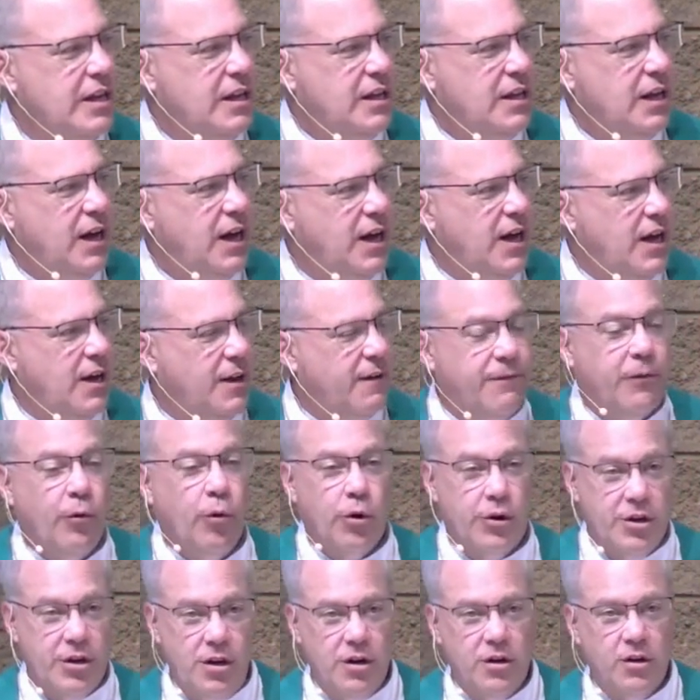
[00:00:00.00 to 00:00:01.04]
uh, four
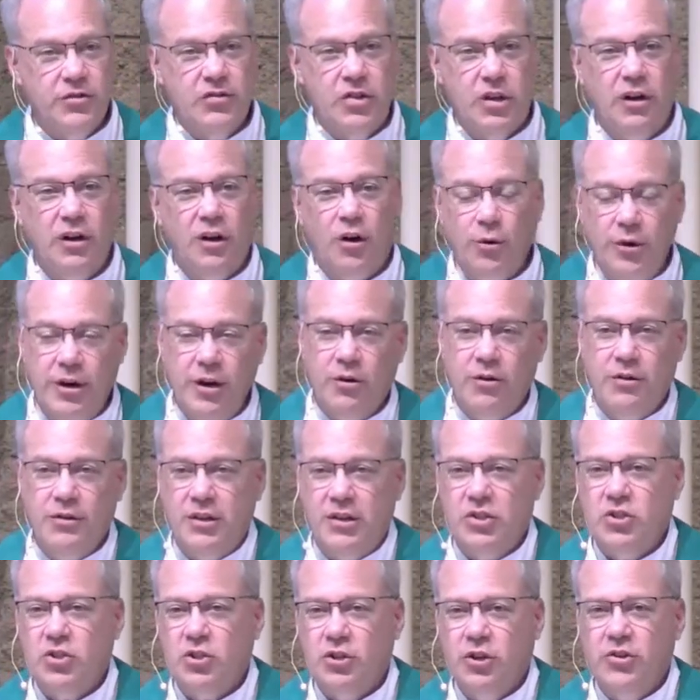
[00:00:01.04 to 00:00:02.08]
years ago here in
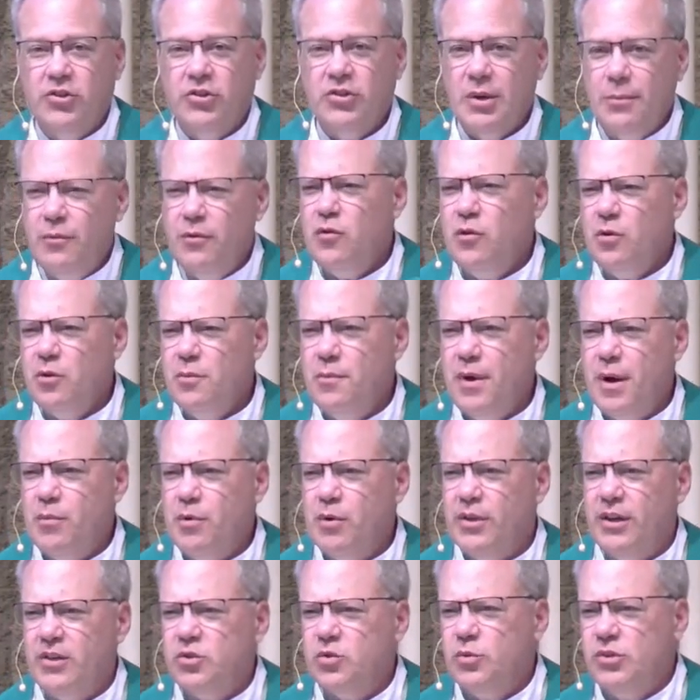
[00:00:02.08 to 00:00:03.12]
this church. Some of you remember
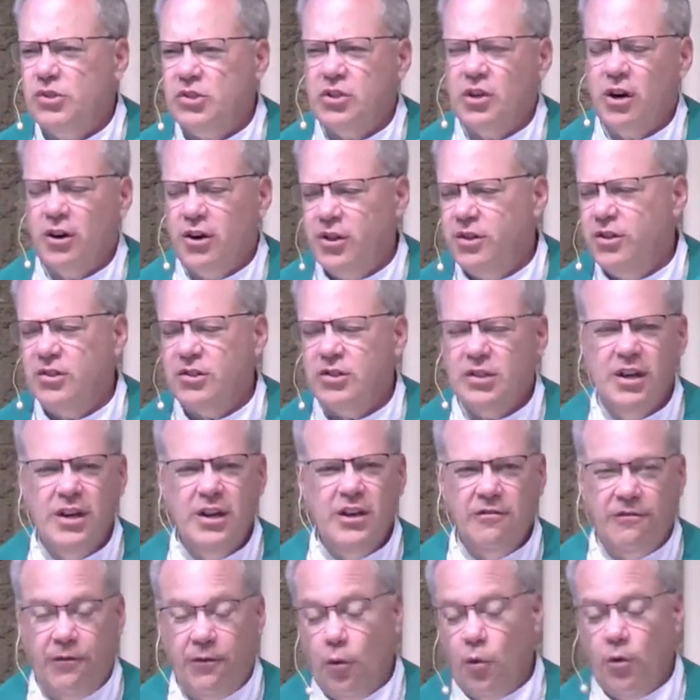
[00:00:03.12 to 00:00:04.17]
this. We started this
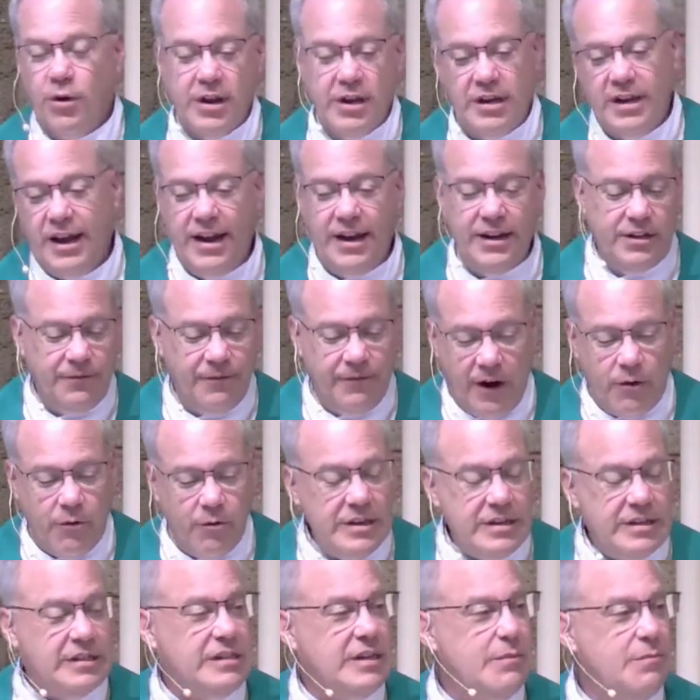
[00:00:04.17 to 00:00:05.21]
40 day, very
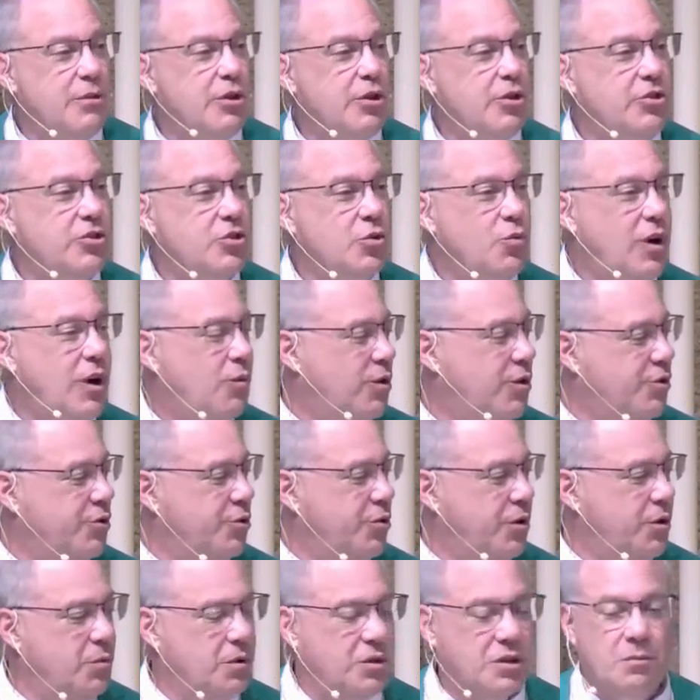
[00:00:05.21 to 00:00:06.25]
similar to what we're
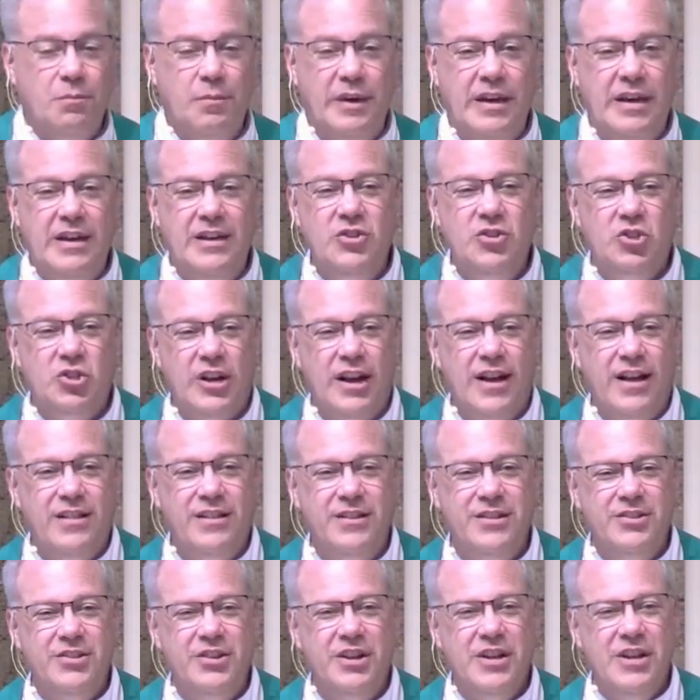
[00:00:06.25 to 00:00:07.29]
doing with the Being
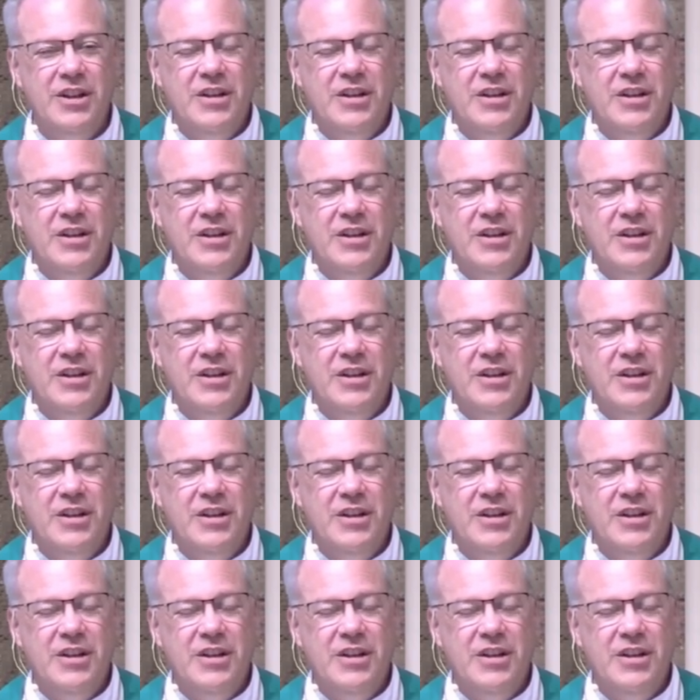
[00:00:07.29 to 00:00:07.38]
Challenge.